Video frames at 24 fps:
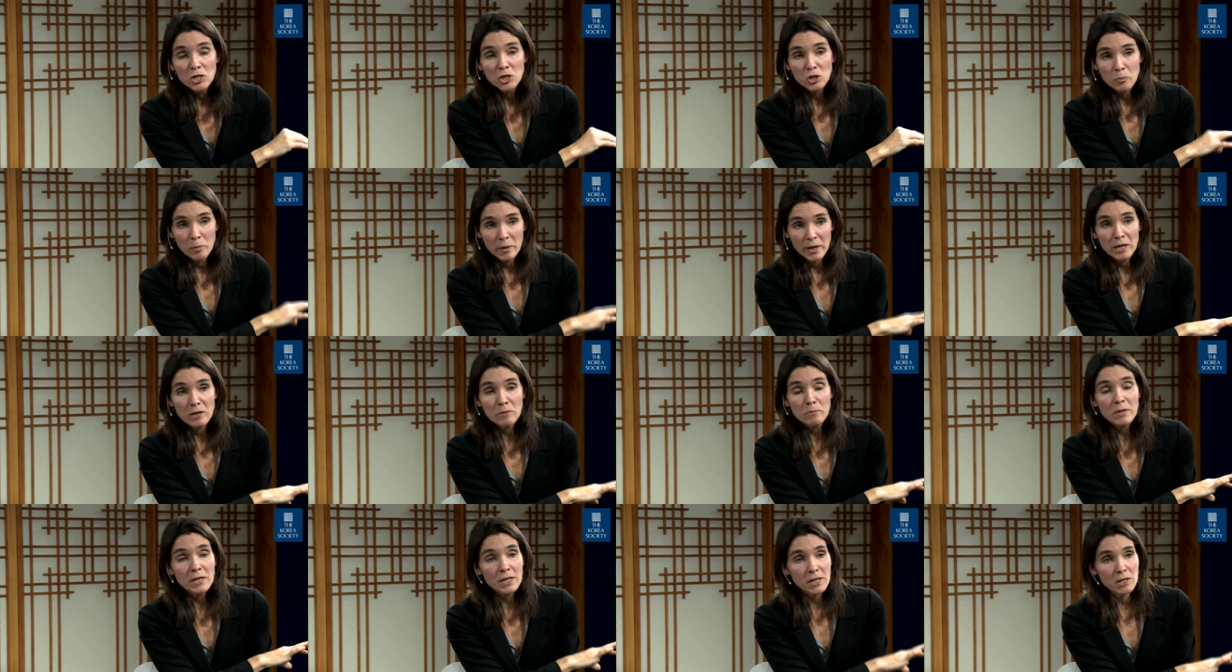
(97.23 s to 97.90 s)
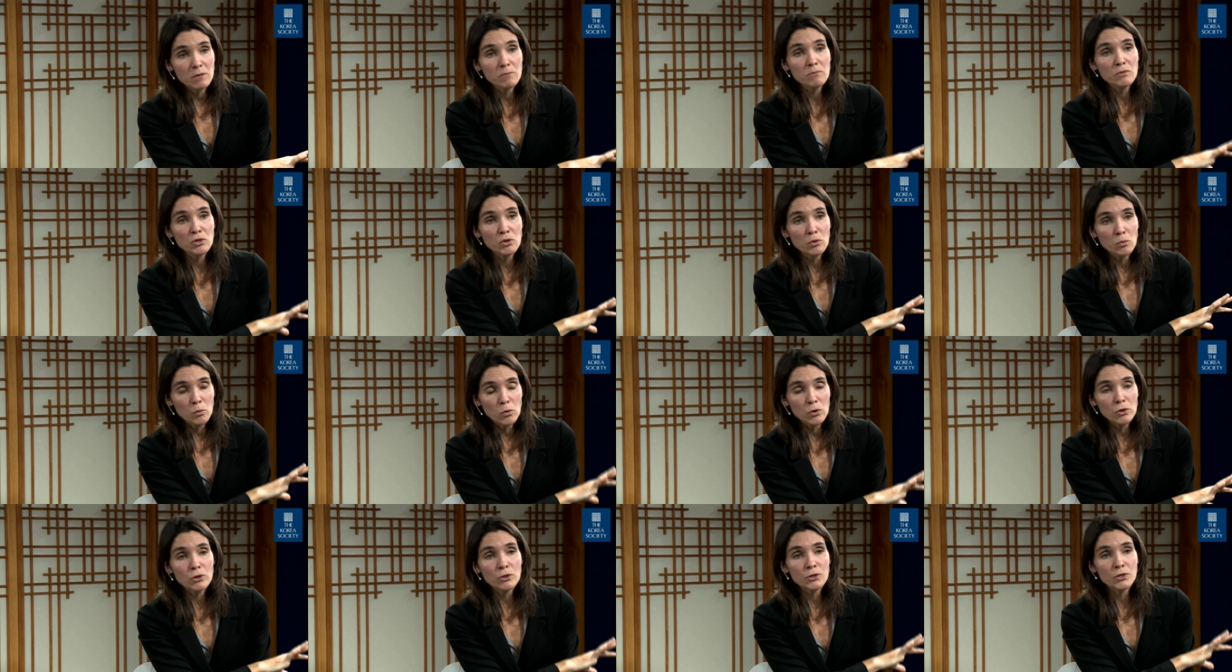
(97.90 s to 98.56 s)
Japan becomes the
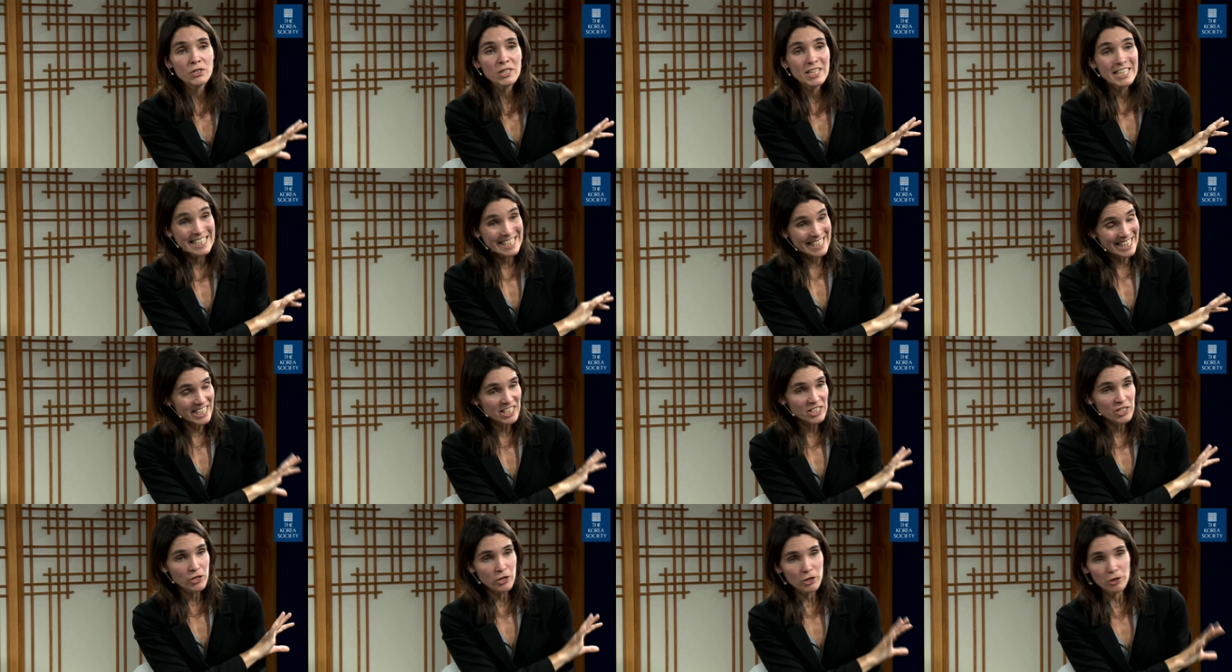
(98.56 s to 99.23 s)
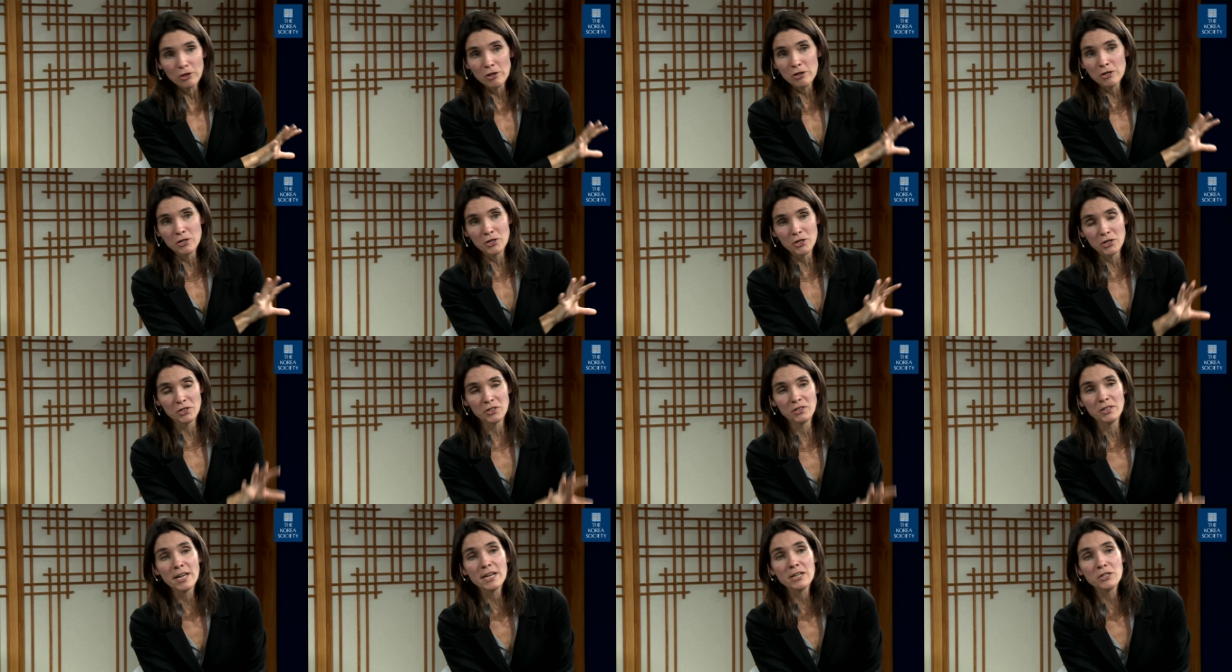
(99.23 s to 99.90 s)
world's sixth
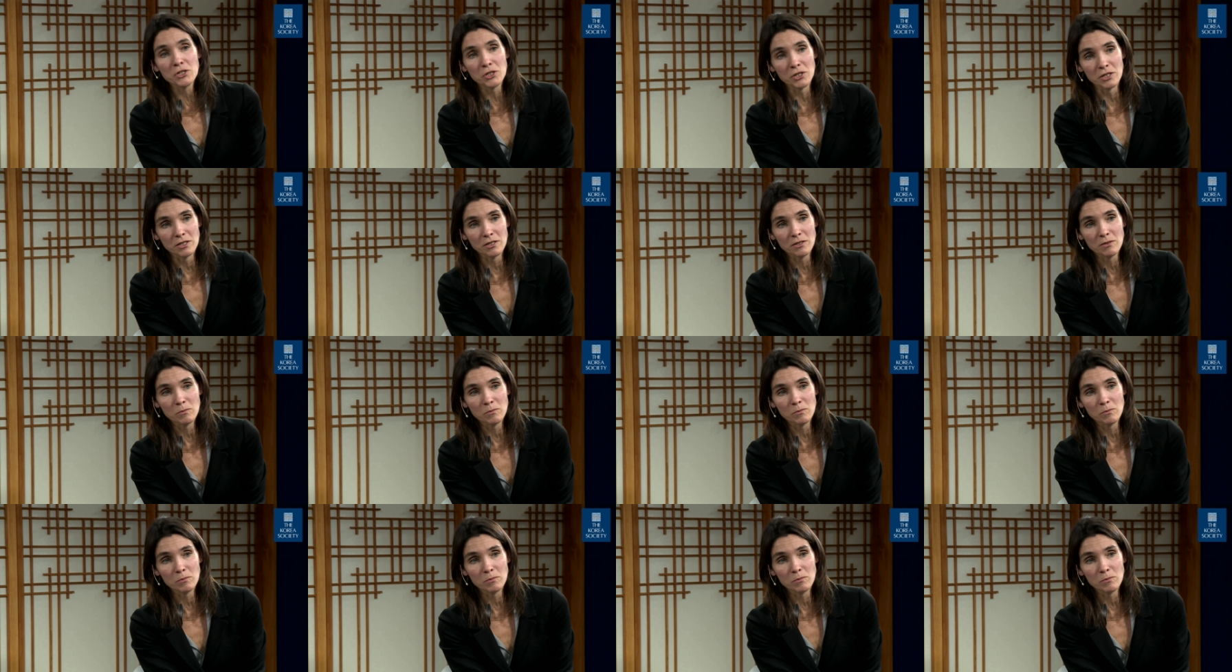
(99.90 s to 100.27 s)
largest nation,